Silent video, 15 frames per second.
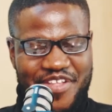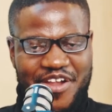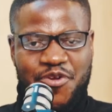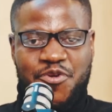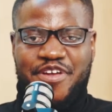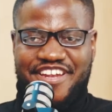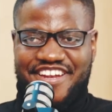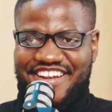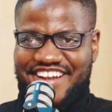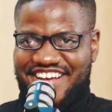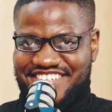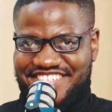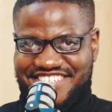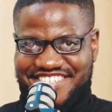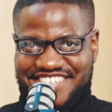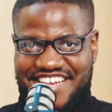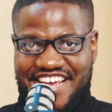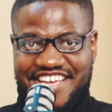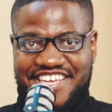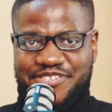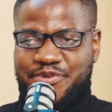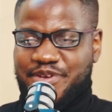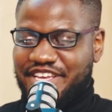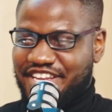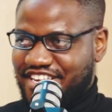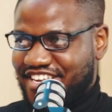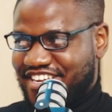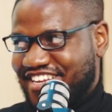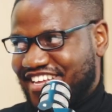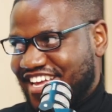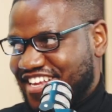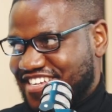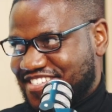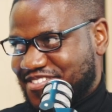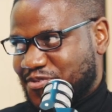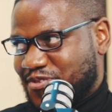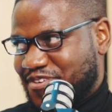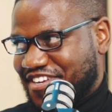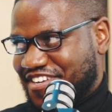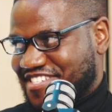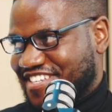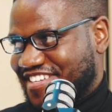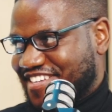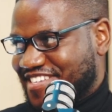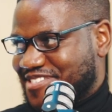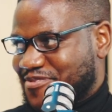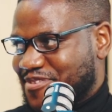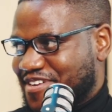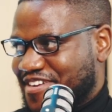Looking at us, I guess we can engage the audience in this one.